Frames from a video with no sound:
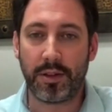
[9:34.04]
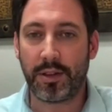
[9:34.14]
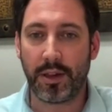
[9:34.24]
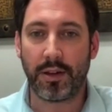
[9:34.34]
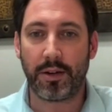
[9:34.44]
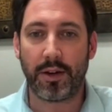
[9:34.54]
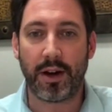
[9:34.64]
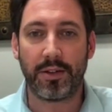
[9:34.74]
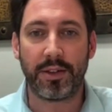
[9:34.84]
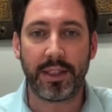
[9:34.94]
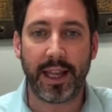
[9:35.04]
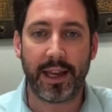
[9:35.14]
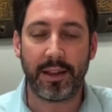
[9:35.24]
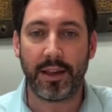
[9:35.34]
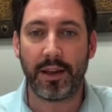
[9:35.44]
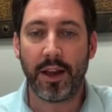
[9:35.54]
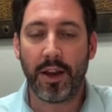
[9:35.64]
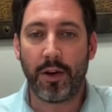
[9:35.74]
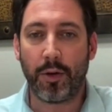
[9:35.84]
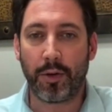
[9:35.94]
still our understanding
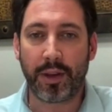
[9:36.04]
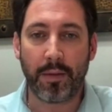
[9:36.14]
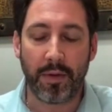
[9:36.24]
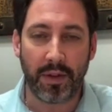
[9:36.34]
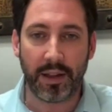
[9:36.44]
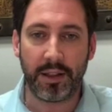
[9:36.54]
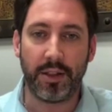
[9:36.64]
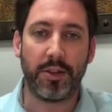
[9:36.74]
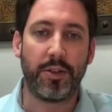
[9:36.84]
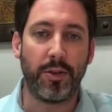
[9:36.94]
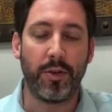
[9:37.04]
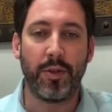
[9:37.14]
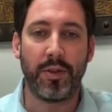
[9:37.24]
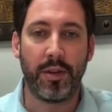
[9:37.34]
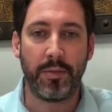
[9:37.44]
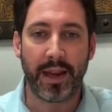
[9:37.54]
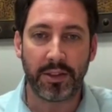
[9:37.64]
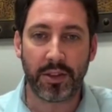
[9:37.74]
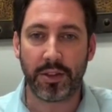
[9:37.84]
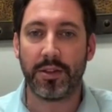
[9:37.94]
or capability to
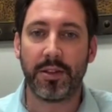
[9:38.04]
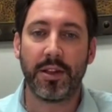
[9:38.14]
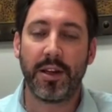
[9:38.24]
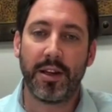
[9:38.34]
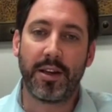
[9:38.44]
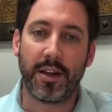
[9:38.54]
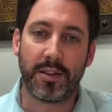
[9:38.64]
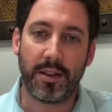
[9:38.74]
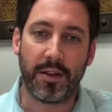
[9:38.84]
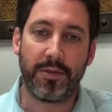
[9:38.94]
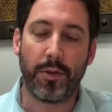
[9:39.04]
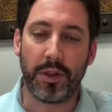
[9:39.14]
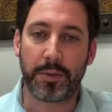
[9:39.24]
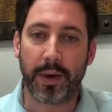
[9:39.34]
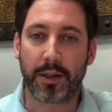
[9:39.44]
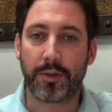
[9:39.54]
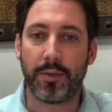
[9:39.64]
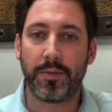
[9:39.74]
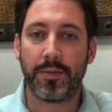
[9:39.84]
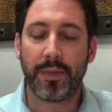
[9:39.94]
dimension as in the full
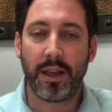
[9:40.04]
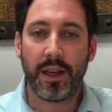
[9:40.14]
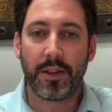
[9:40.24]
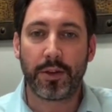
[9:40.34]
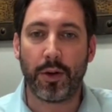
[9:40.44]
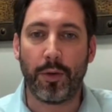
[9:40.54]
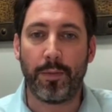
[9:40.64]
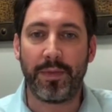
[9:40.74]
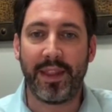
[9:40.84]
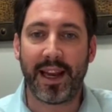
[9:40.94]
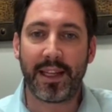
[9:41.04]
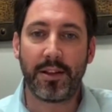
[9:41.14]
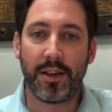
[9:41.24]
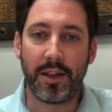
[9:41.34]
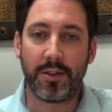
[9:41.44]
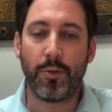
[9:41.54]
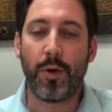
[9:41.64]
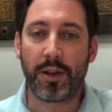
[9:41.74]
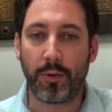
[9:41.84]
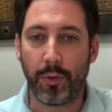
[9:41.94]
spectrum. So that is
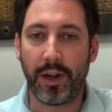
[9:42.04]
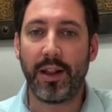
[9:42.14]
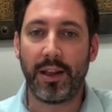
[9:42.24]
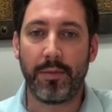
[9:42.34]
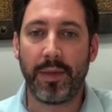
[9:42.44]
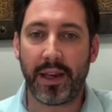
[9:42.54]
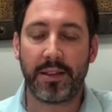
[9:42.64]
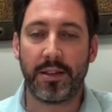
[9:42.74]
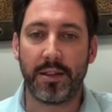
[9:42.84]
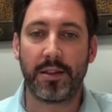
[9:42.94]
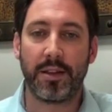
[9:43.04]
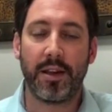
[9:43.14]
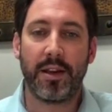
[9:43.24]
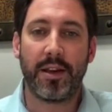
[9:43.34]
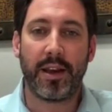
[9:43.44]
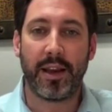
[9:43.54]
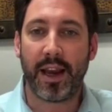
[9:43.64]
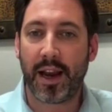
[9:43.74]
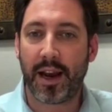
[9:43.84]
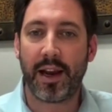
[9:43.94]
what really makes us a
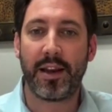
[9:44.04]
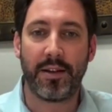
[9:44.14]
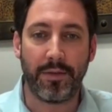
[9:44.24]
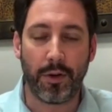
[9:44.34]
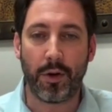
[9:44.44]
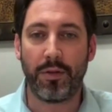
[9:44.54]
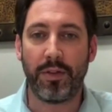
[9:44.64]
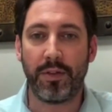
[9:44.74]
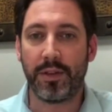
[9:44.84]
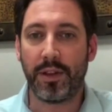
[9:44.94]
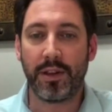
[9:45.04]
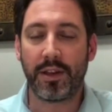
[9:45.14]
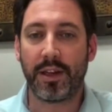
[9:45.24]
high evolved